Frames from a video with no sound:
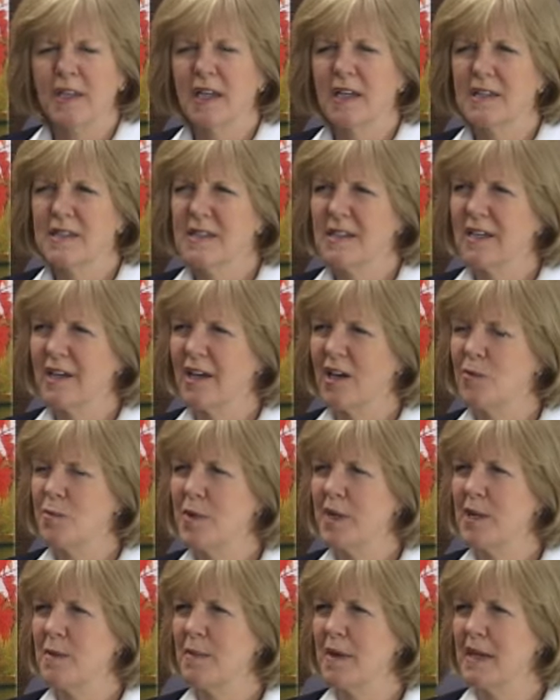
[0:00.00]
any idea how
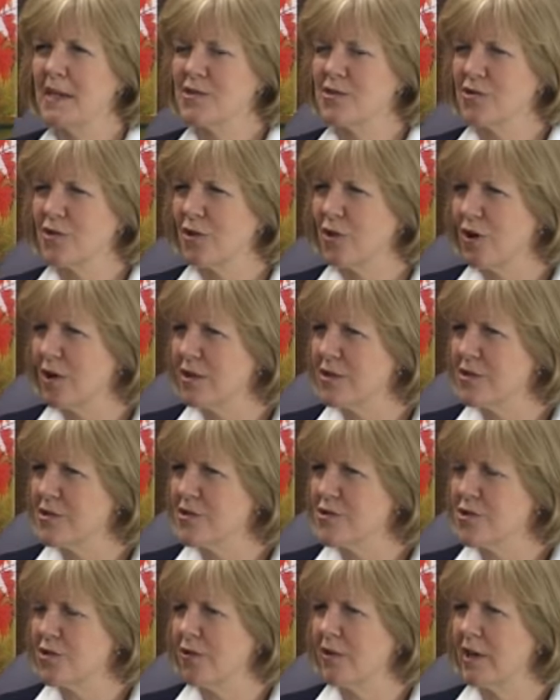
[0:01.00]
many Master
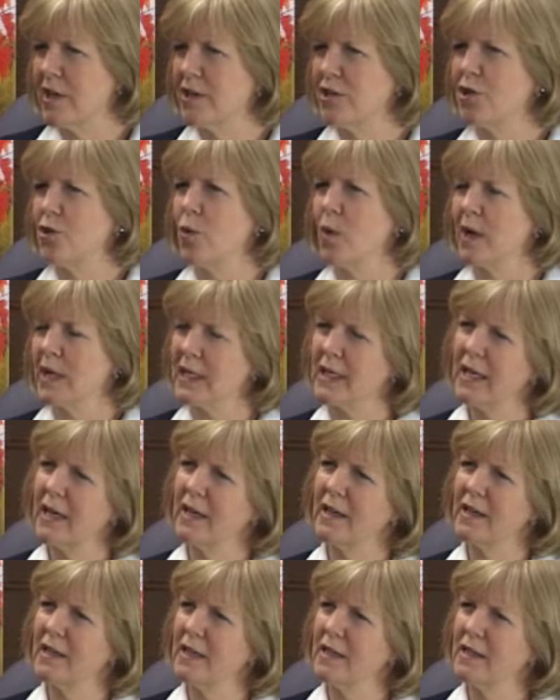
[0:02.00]
Gardeners are in York
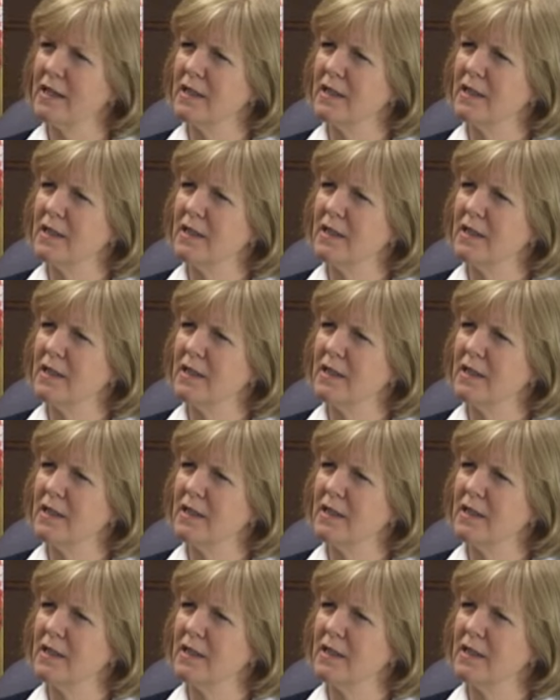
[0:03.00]
County?